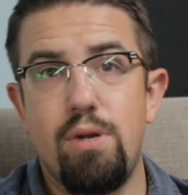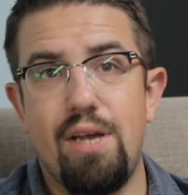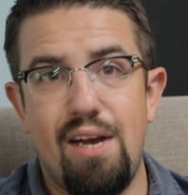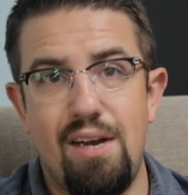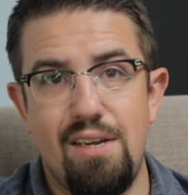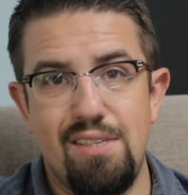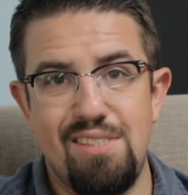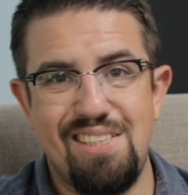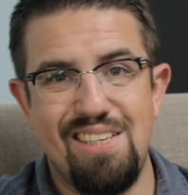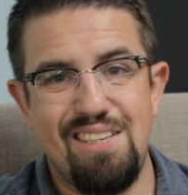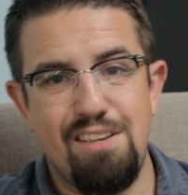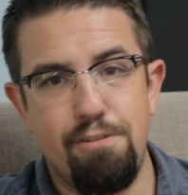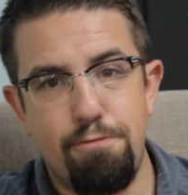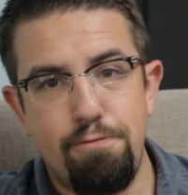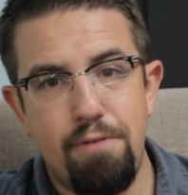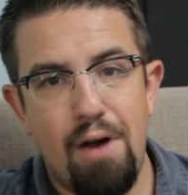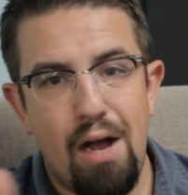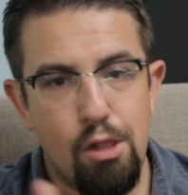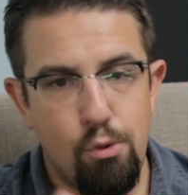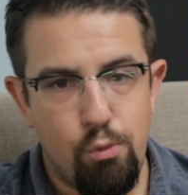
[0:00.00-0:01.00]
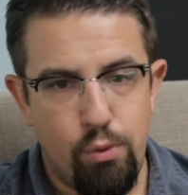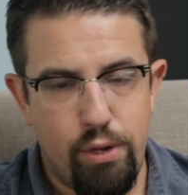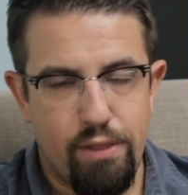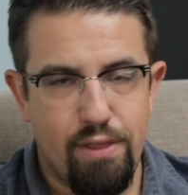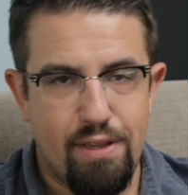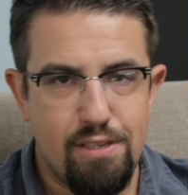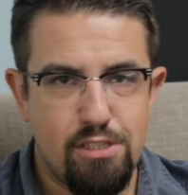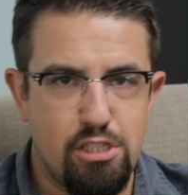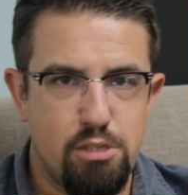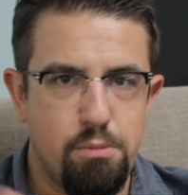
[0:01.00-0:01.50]
content,
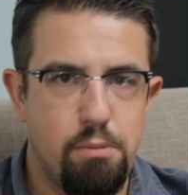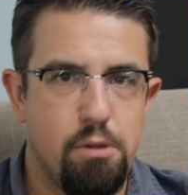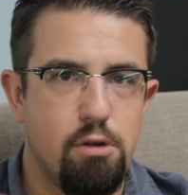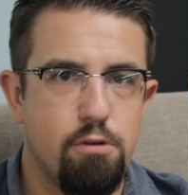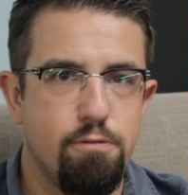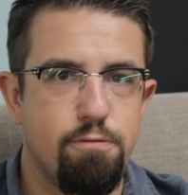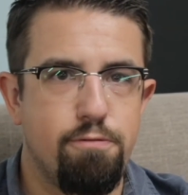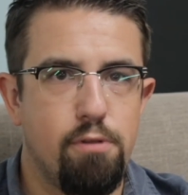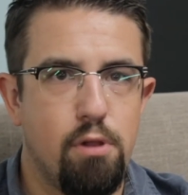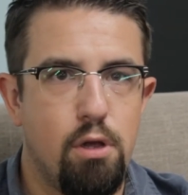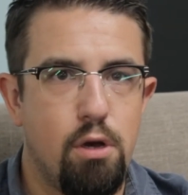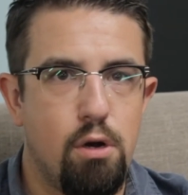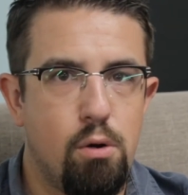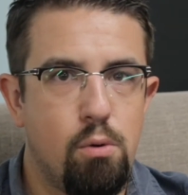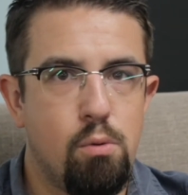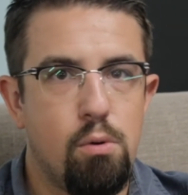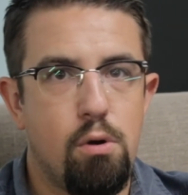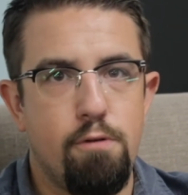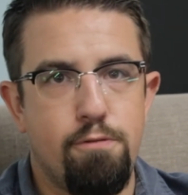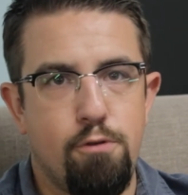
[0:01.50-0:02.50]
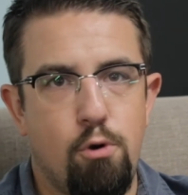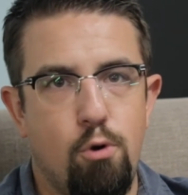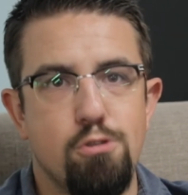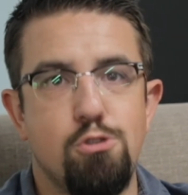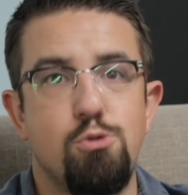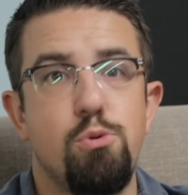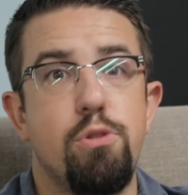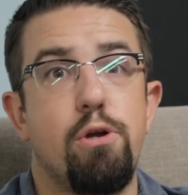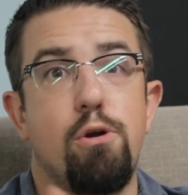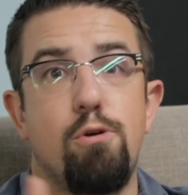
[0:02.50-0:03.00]
following that similar flow, of
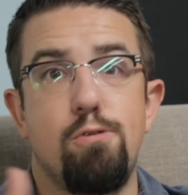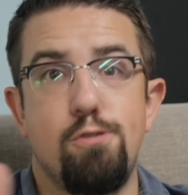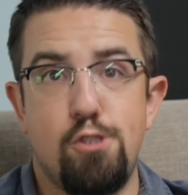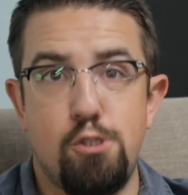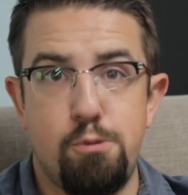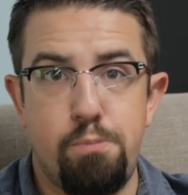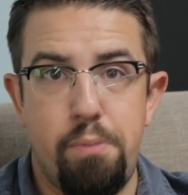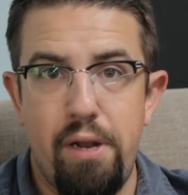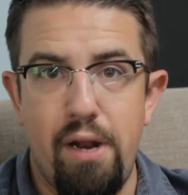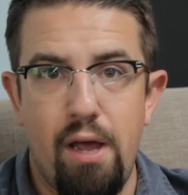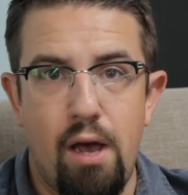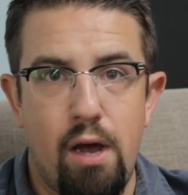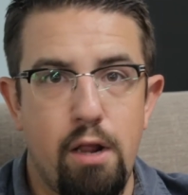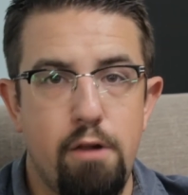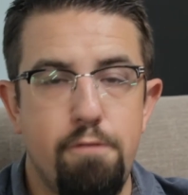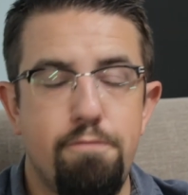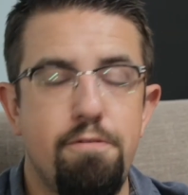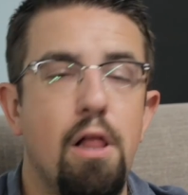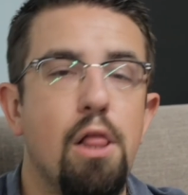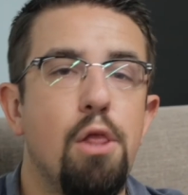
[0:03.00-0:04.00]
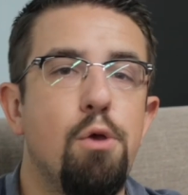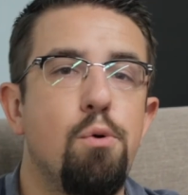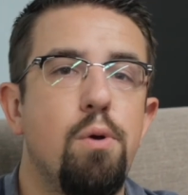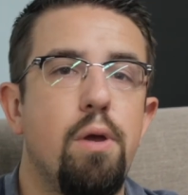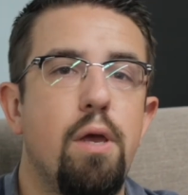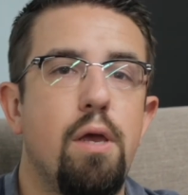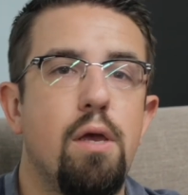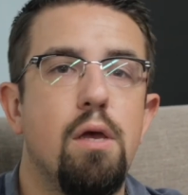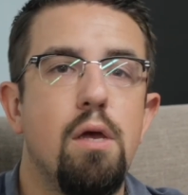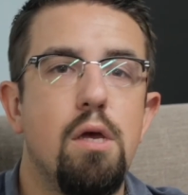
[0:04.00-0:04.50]
course with your own spin on it,
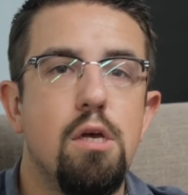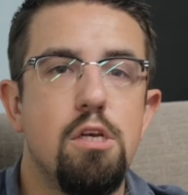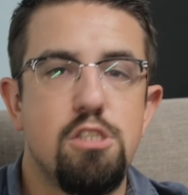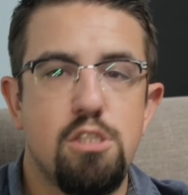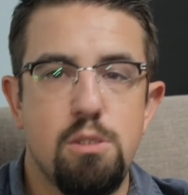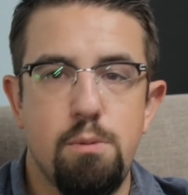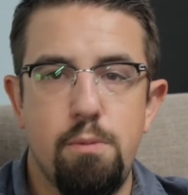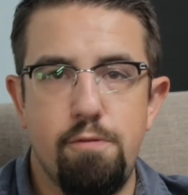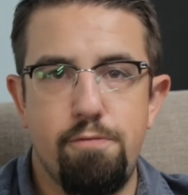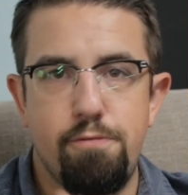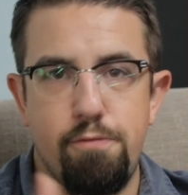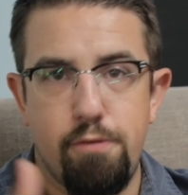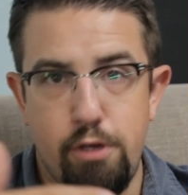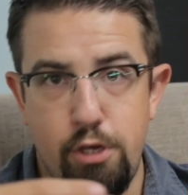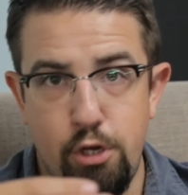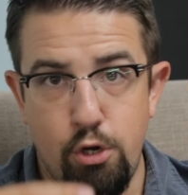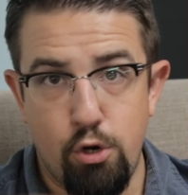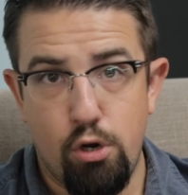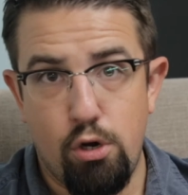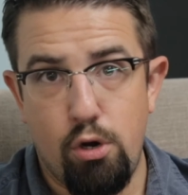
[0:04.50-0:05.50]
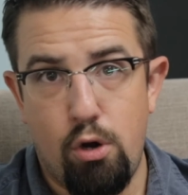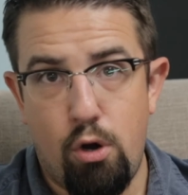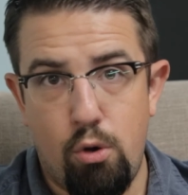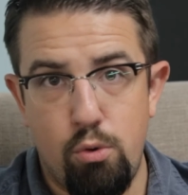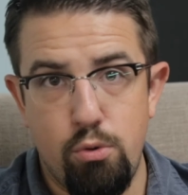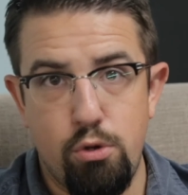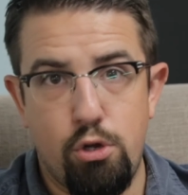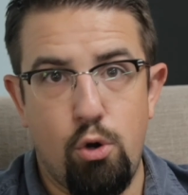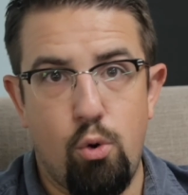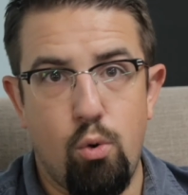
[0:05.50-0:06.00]
following some of your
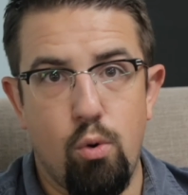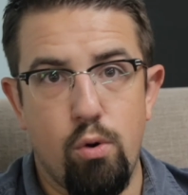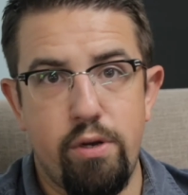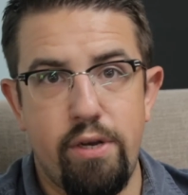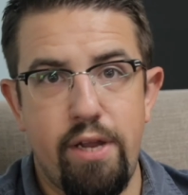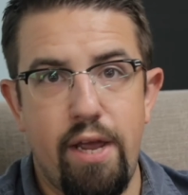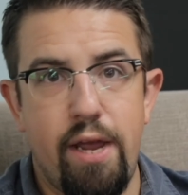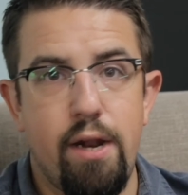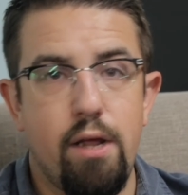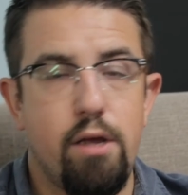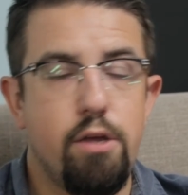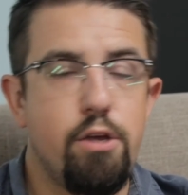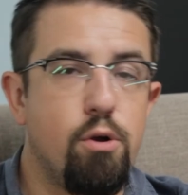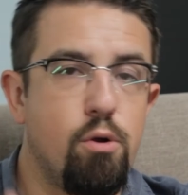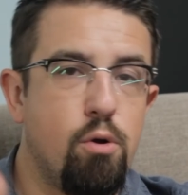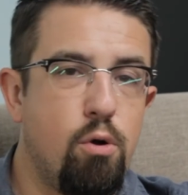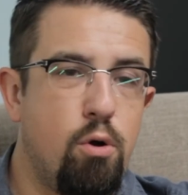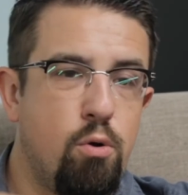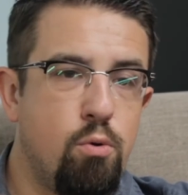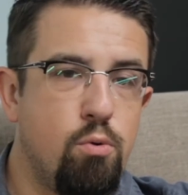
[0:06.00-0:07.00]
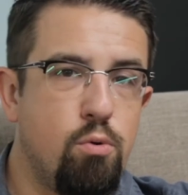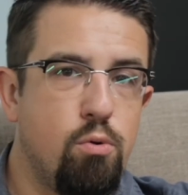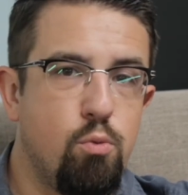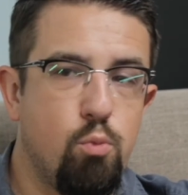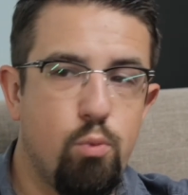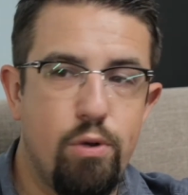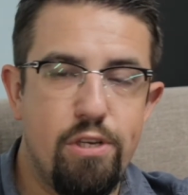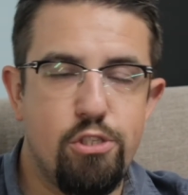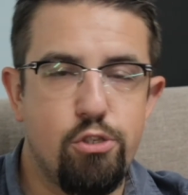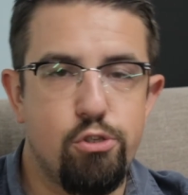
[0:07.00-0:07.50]
own core data, your own
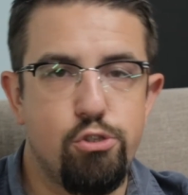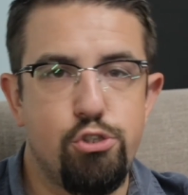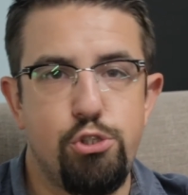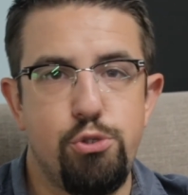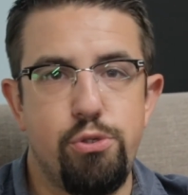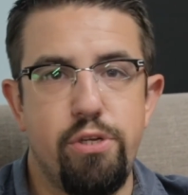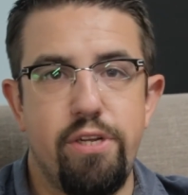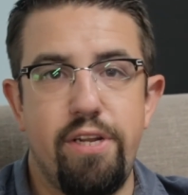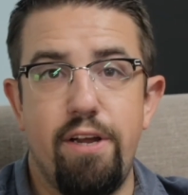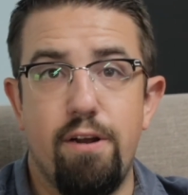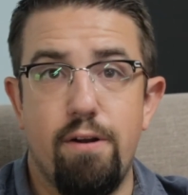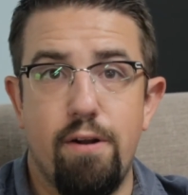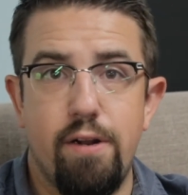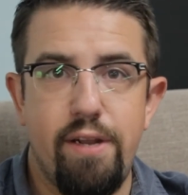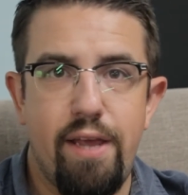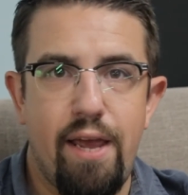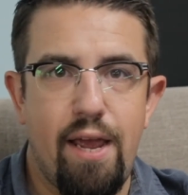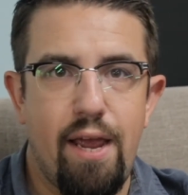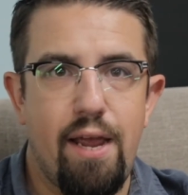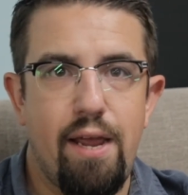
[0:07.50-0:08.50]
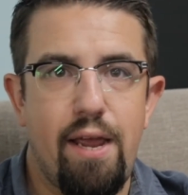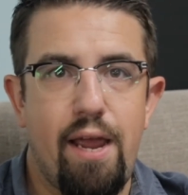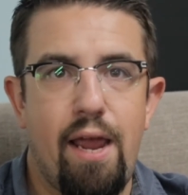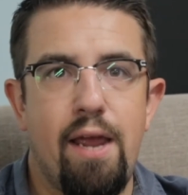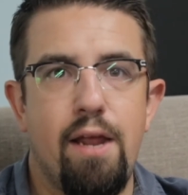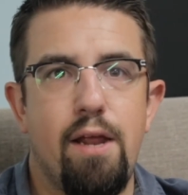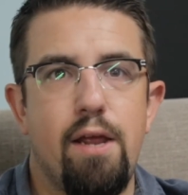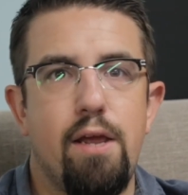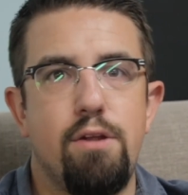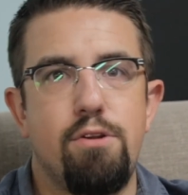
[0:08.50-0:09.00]
research you did here today,
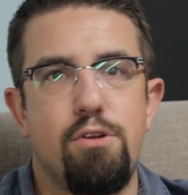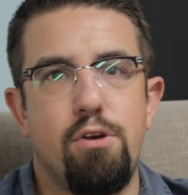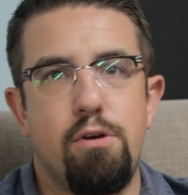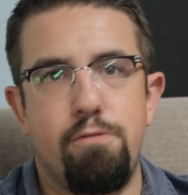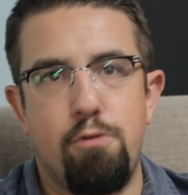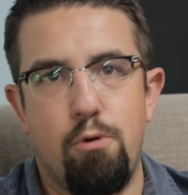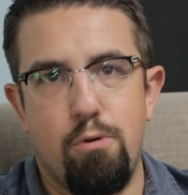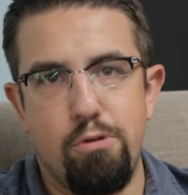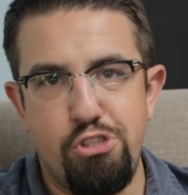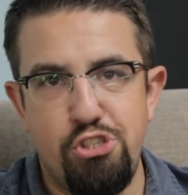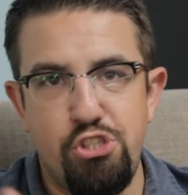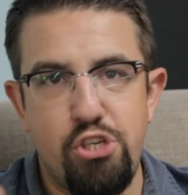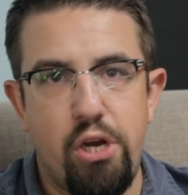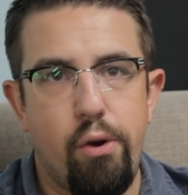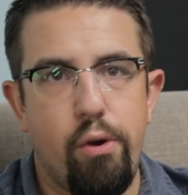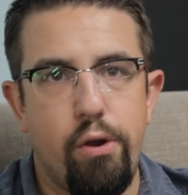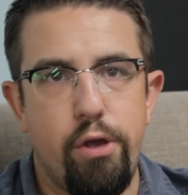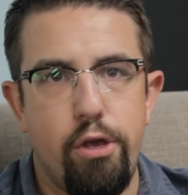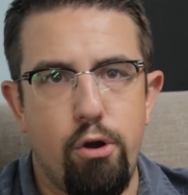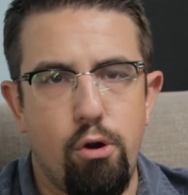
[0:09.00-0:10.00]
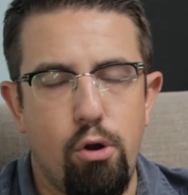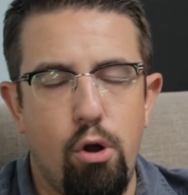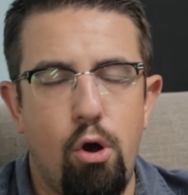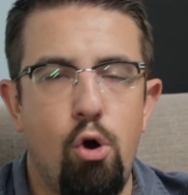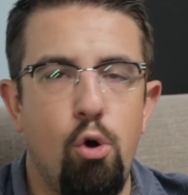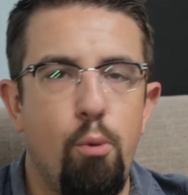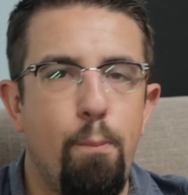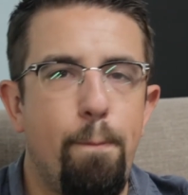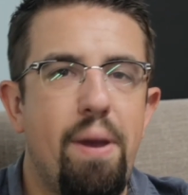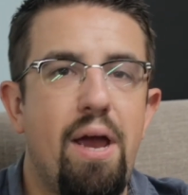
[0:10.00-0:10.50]
and of course sharing your
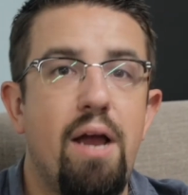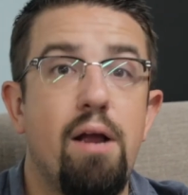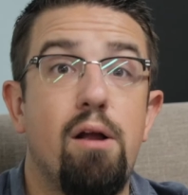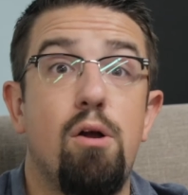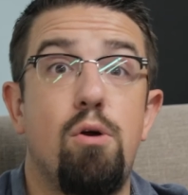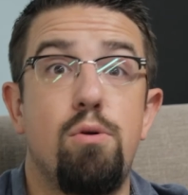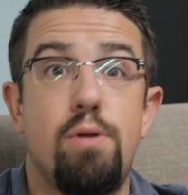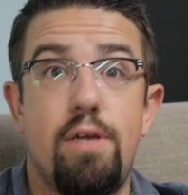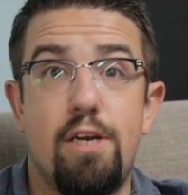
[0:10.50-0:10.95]
own background